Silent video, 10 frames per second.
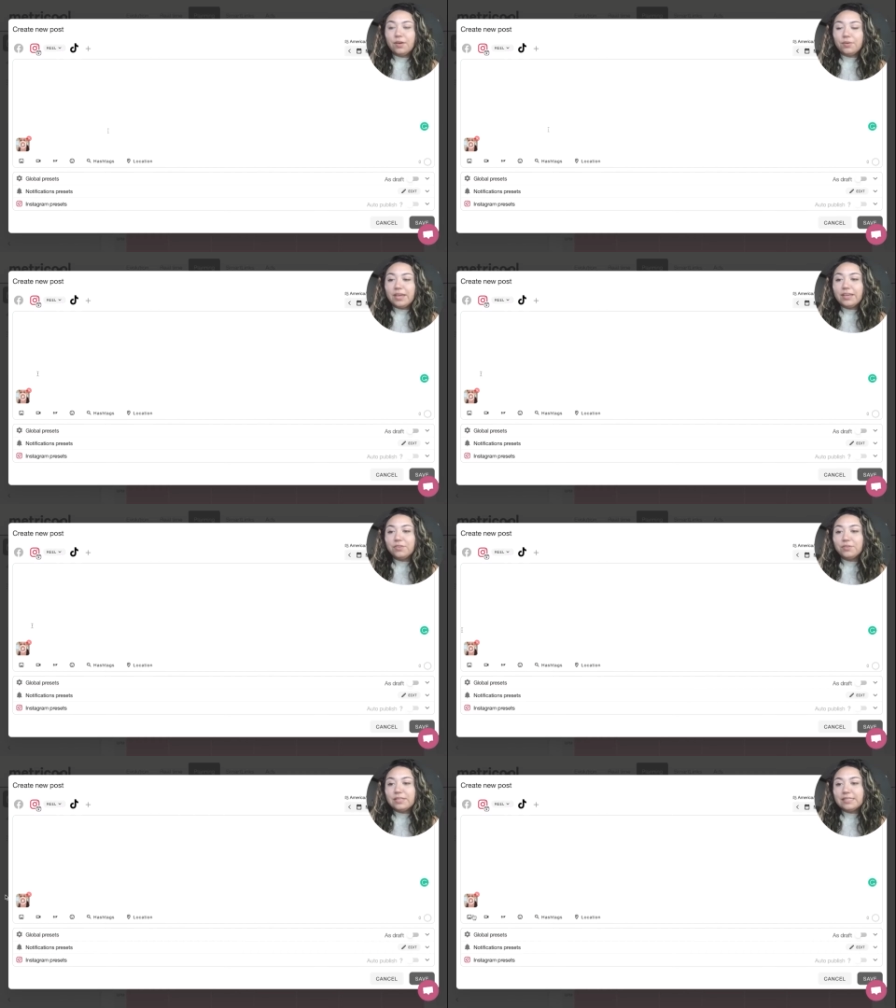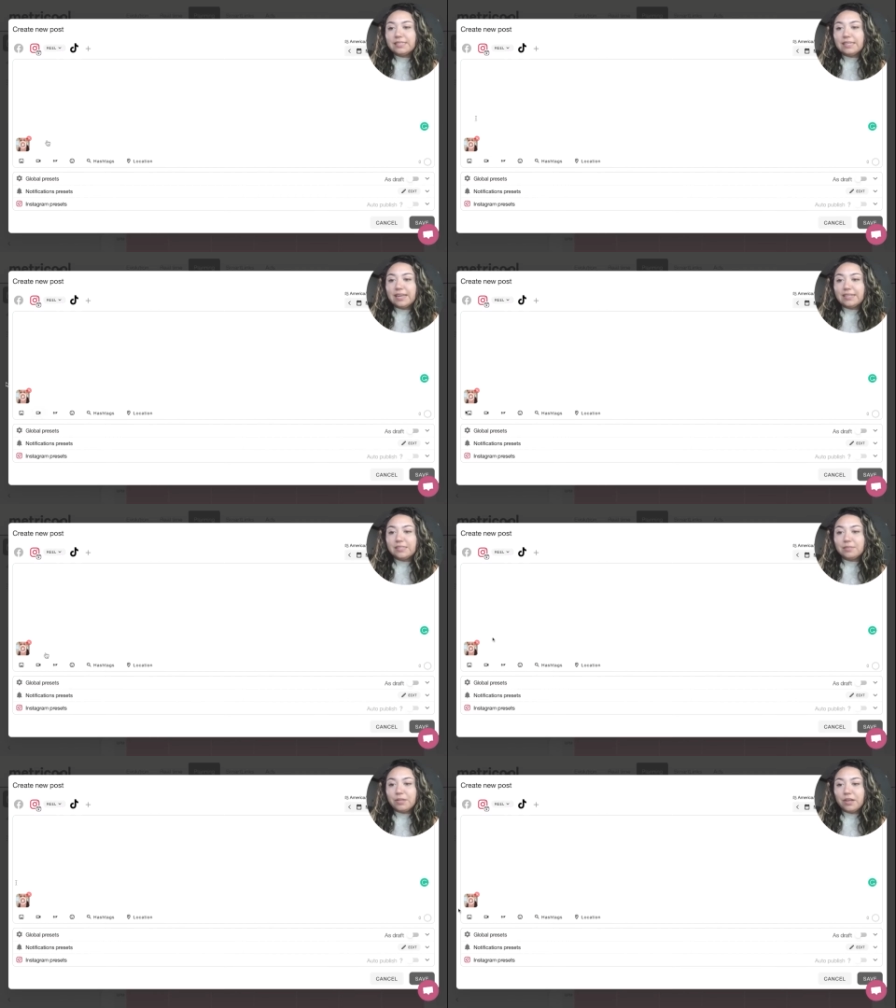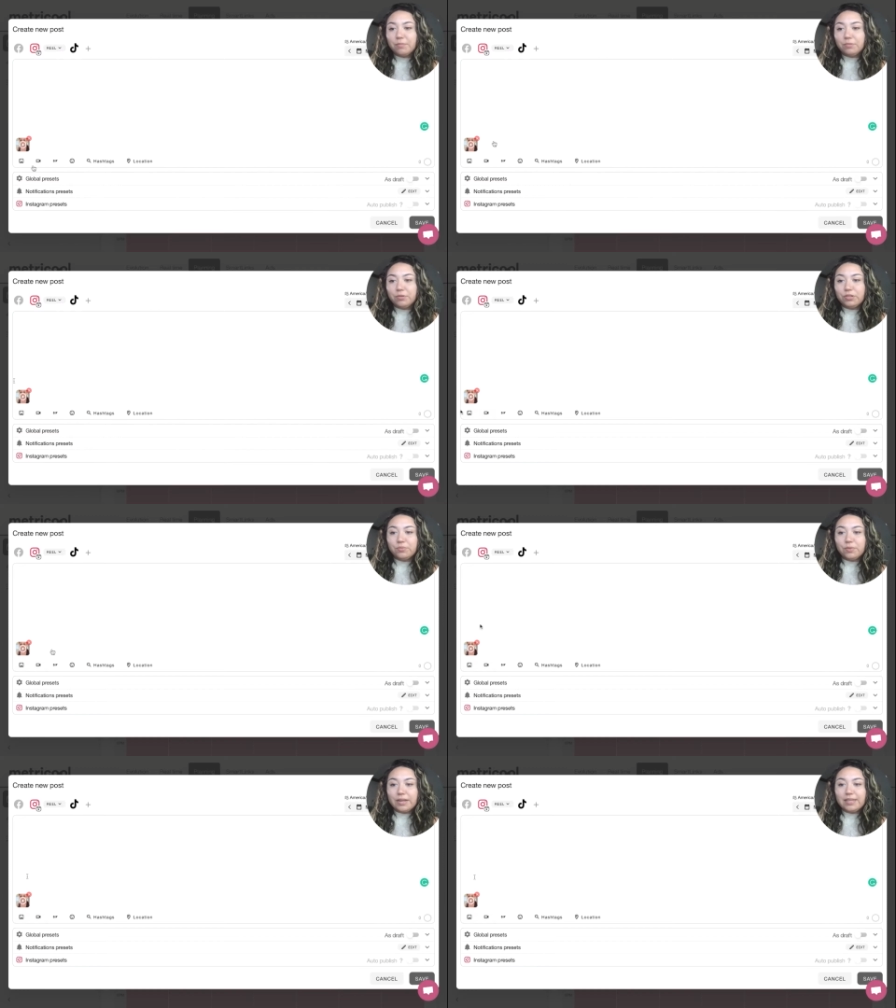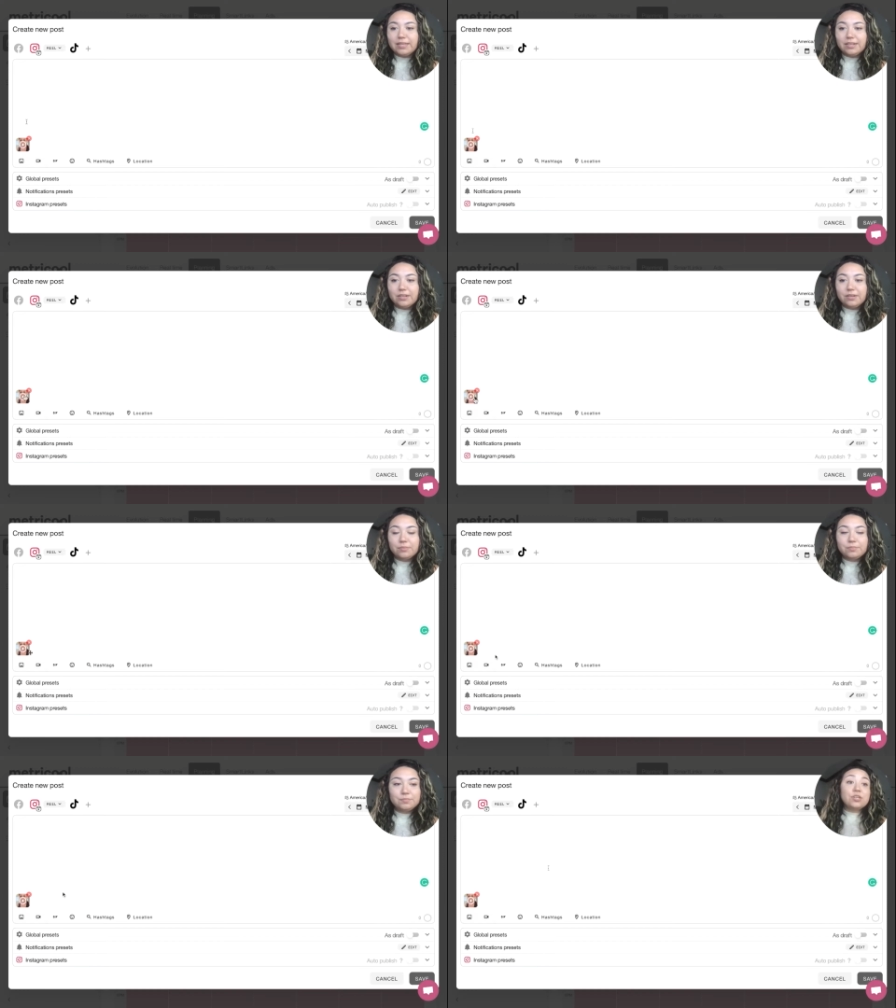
Okay, you can see that it's been uploaded right here.